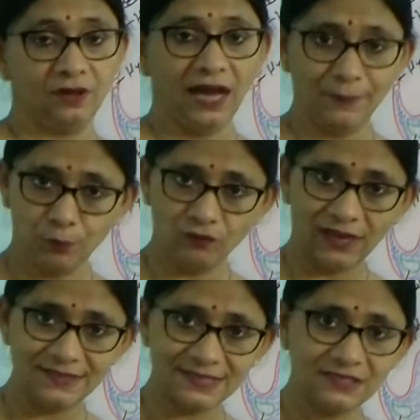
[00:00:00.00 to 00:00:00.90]

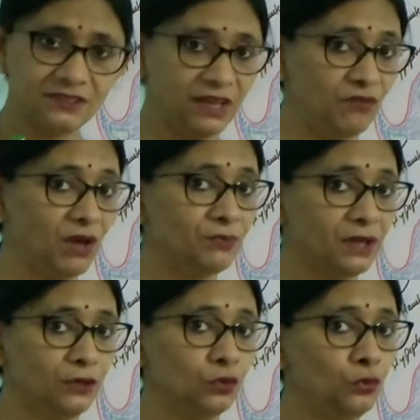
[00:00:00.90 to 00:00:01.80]
Hypophysis develops
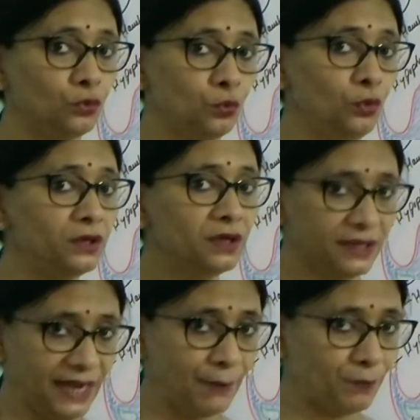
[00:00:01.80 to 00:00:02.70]
into
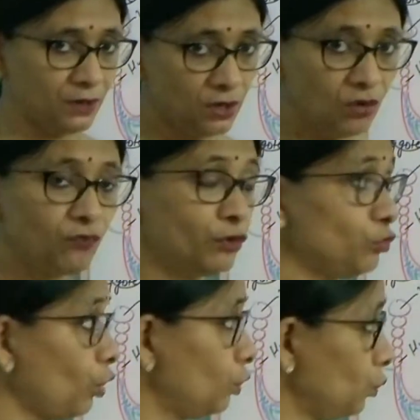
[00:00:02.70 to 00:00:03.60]
root cap, for
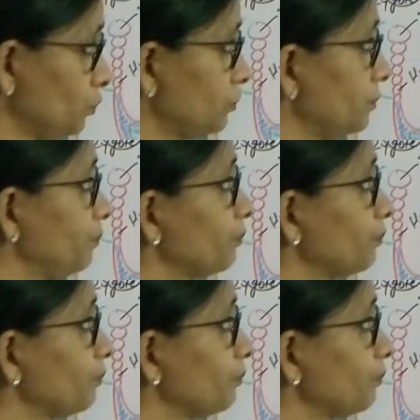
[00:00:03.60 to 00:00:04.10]
short notes.